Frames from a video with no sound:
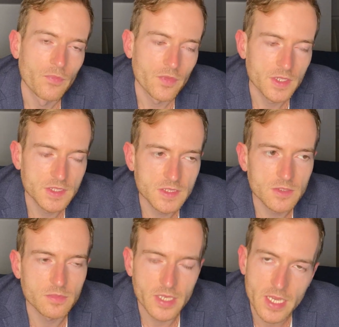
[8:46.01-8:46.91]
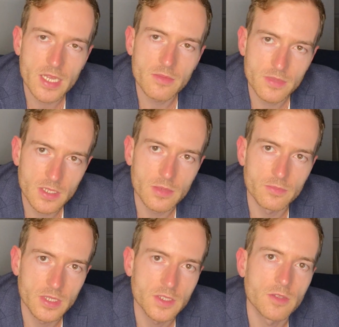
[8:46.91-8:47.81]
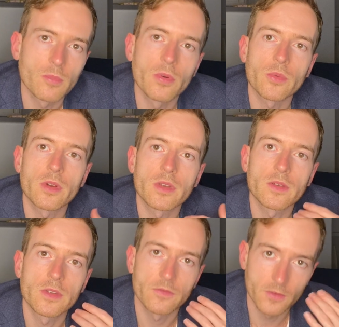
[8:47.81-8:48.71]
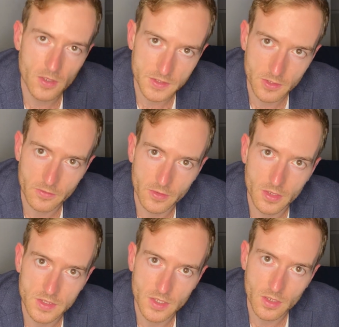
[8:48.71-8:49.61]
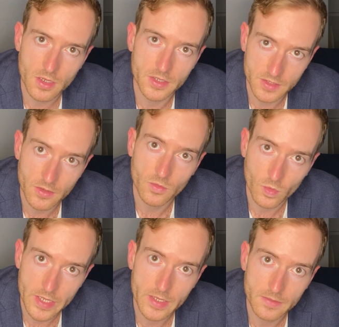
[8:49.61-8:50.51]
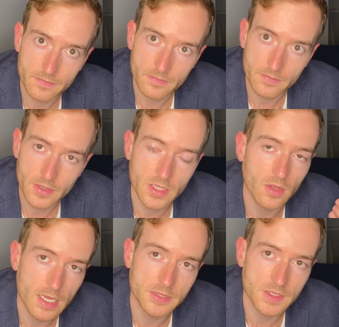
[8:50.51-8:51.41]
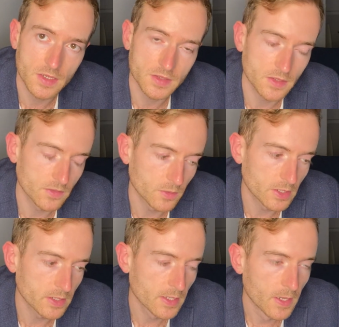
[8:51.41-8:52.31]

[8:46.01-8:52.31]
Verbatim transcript: The system can become big to the point where it, it falls over on its on its own weight. It collapses on its own weight.